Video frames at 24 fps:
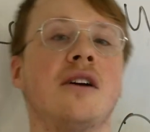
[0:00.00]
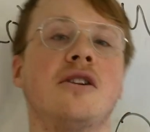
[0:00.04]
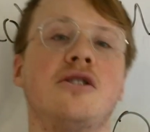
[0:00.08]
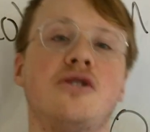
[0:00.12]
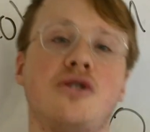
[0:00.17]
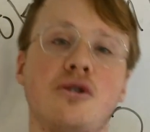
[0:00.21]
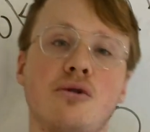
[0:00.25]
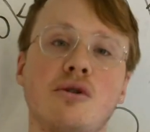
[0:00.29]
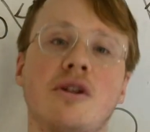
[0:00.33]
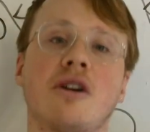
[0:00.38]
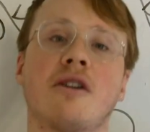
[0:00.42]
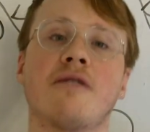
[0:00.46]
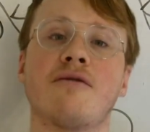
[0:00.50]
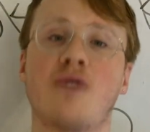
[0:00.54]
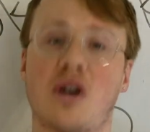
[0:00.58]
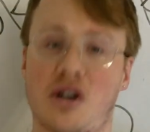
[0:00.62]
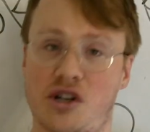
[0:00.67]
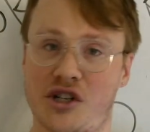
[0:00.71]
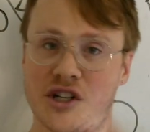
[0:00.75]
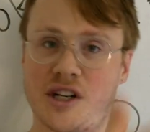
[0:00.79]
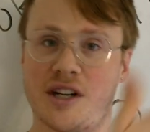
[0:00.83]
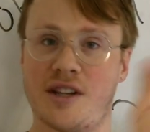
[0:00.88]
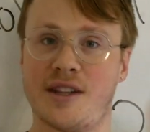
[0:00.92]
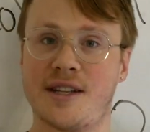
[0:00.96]
do their
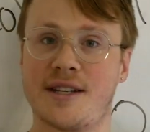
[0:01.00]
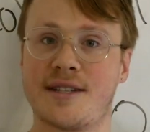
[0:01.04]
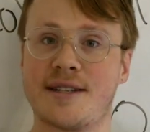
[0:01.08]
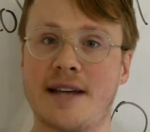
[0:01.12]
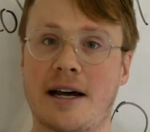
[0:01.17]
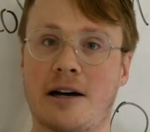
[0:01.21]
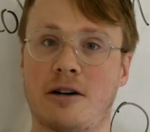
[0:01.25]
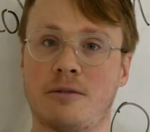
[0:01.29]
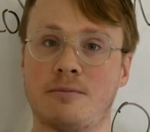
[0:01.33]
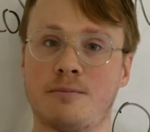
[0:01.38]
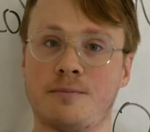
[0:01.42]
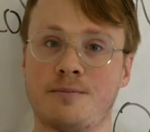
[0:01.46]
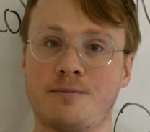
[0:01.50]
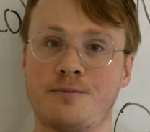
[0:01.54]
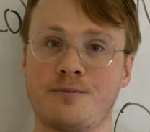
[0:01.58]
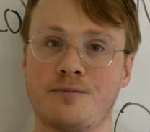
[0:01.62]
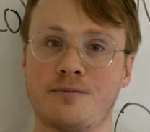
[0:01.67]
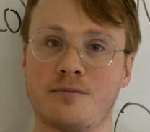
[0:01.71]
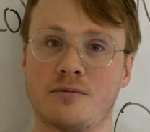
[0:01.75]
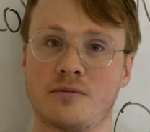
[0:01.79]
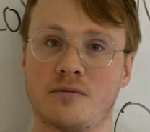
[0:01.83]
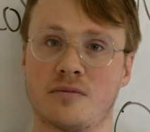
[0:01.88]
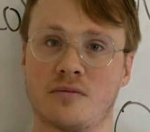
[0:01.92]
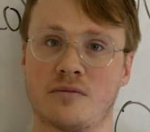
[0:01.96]
function in the cell.
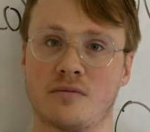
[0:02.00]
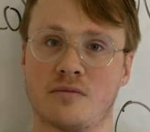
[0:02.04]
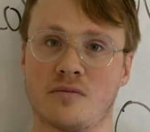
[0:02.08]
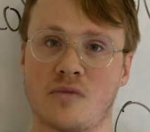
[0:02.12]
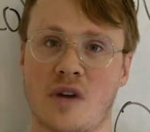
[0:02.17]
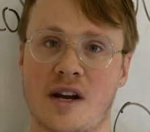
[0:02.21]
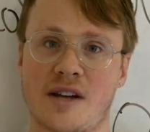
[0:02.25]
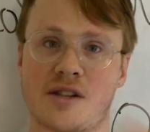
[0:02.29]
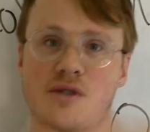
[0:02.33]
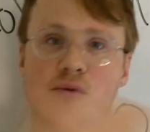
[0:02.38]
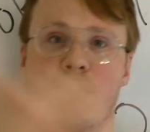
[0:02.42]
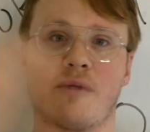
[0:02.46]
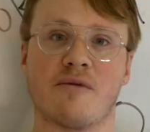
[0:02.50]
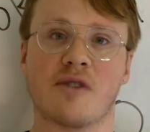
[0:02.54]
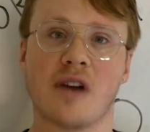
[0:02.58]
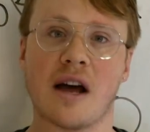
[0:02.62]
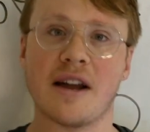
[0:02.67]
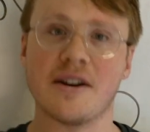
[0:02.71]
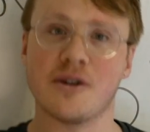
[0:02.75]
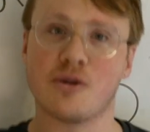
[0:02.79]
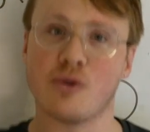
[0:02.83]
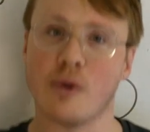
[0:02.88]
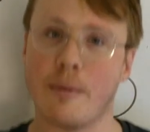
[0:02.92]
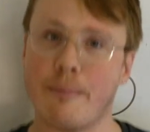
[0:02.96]
Right? So we've
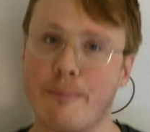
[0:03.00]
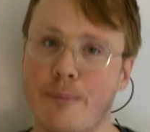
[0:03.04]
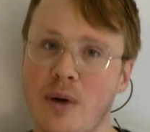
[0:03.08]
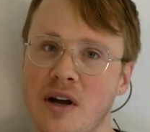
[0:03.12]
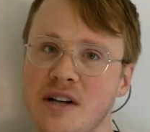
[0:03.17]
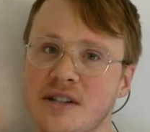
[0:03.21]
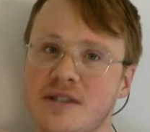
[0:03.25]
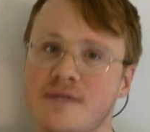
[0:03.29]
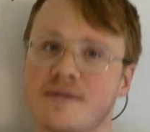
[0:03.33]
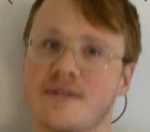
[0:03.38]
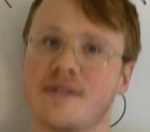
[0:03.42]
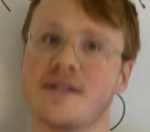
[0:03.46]
gotten to a bunch of